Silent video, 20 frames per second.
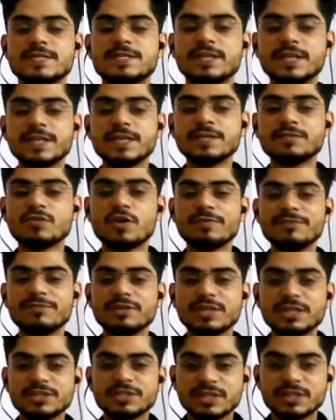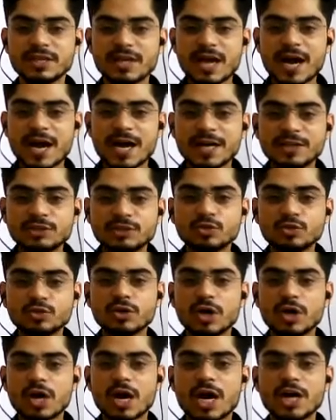series combination, and
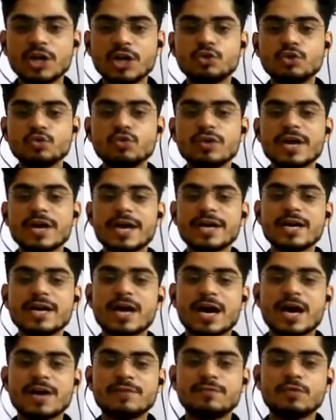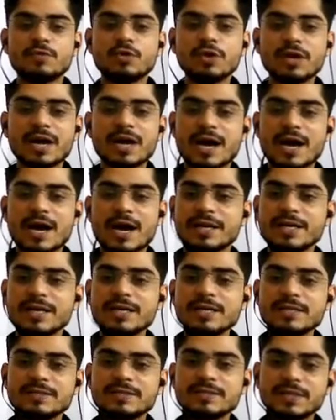R2 and R4 are
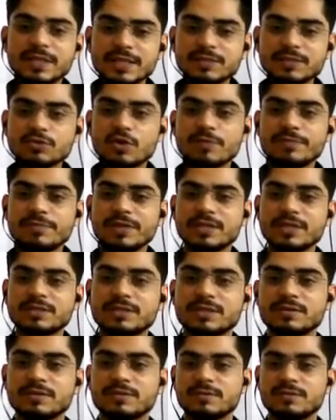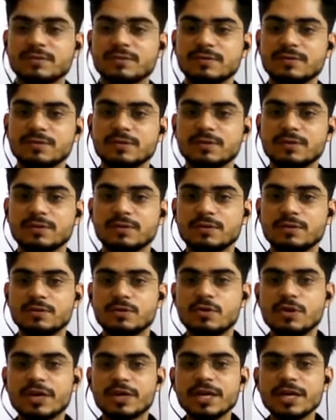in series combination.
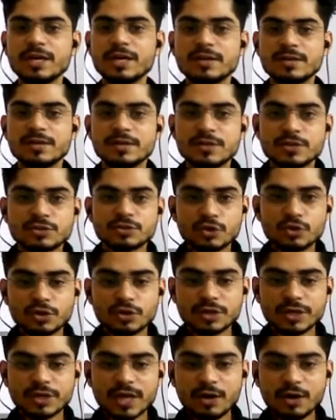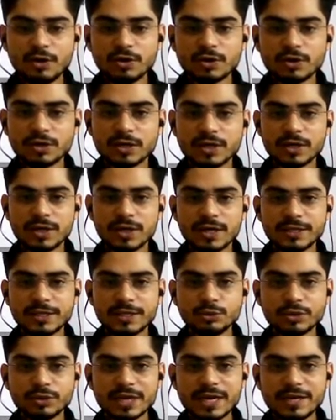Okay, so now
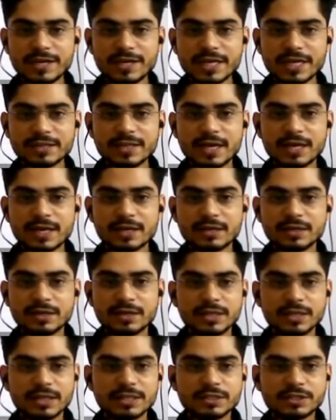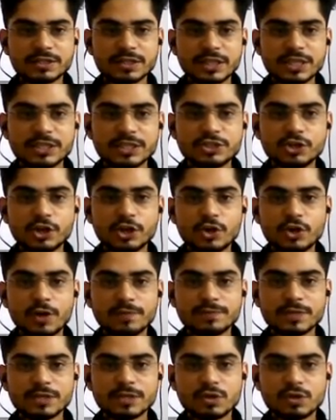you can take the screenshot
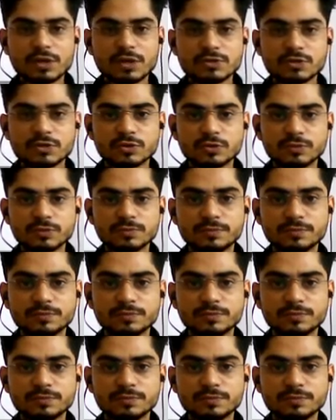of this also.